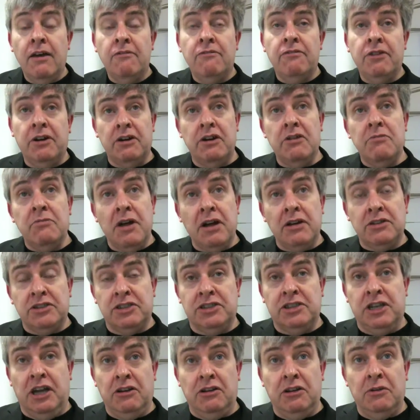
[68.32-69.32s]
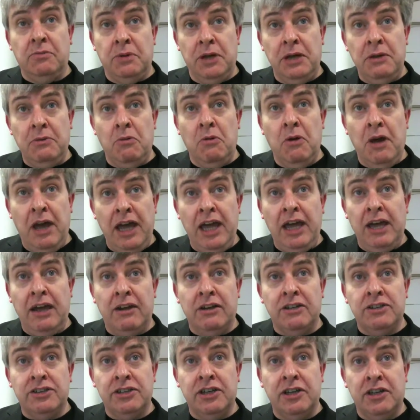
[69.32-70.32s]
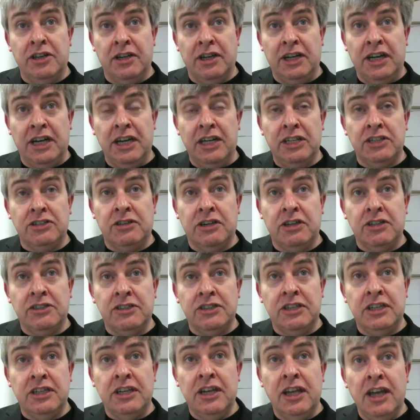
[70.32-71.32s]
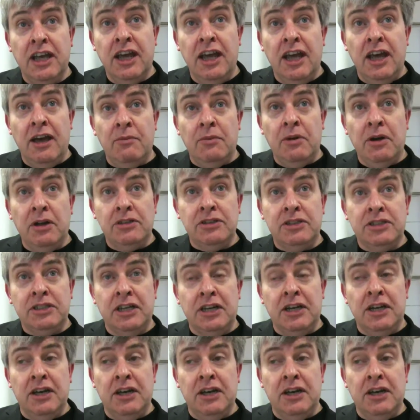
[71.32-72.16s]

Very much so. The people here are certainly interested, but